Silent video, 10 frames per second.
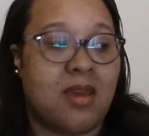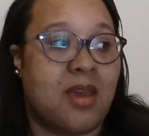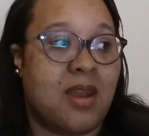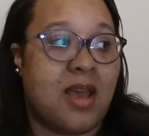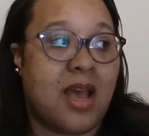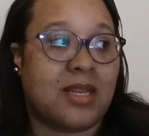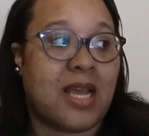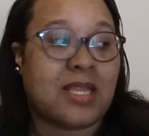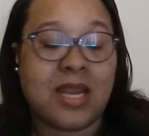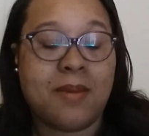And
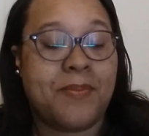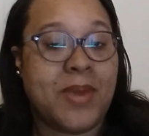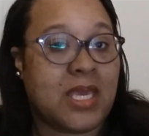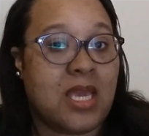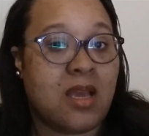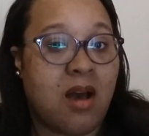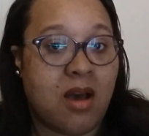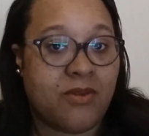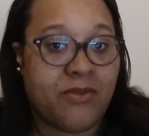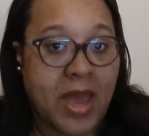not that I'm picking
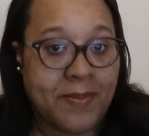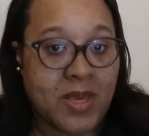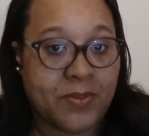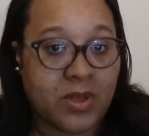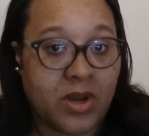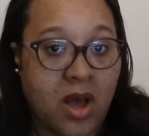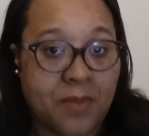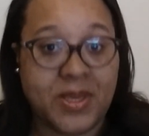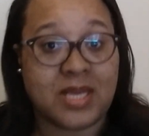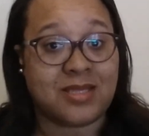on fat people at all,
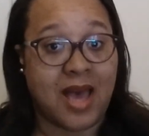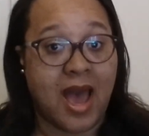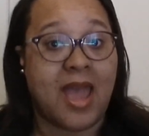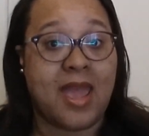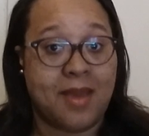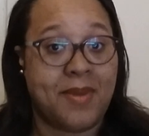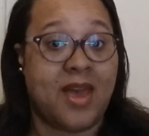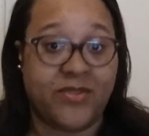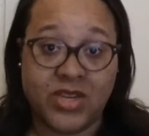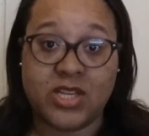because I am
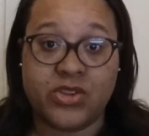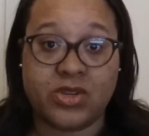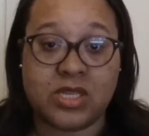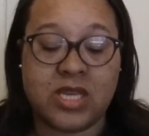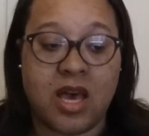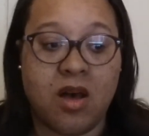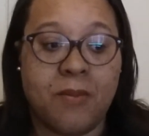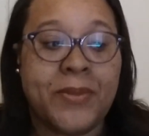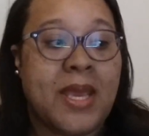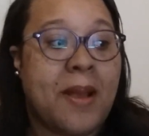hefty, as you can
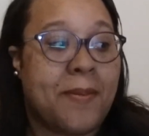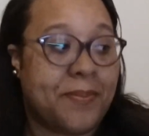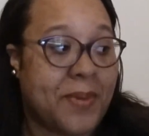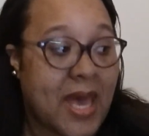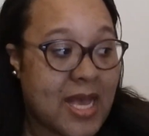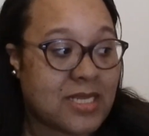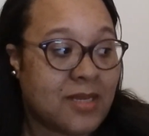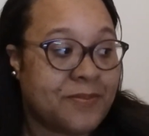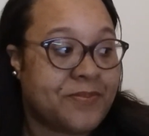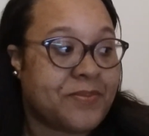tell,
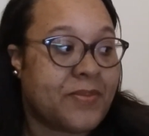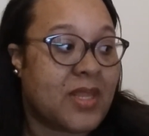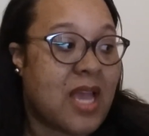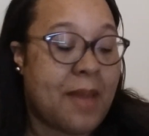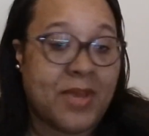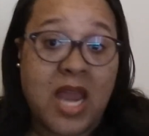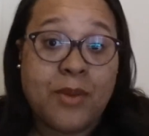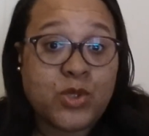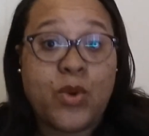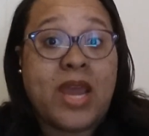but I mean, I
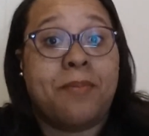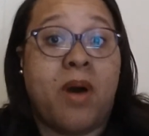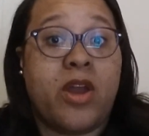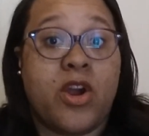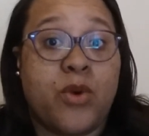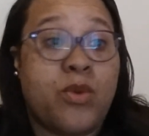was right up on her.